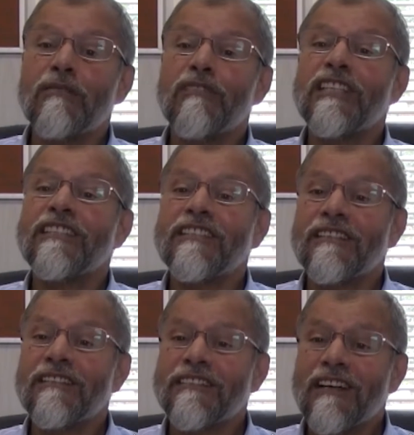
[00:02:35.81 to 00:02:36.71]
which
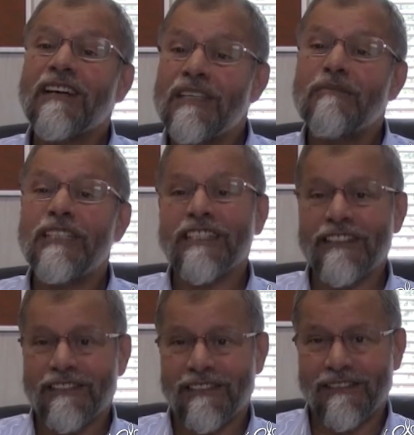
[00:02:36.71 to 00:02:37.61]
time it
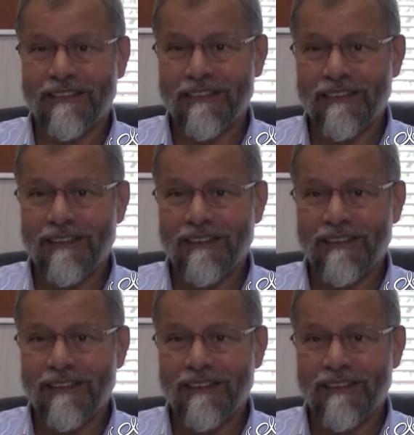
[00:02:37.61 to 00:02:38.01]
is.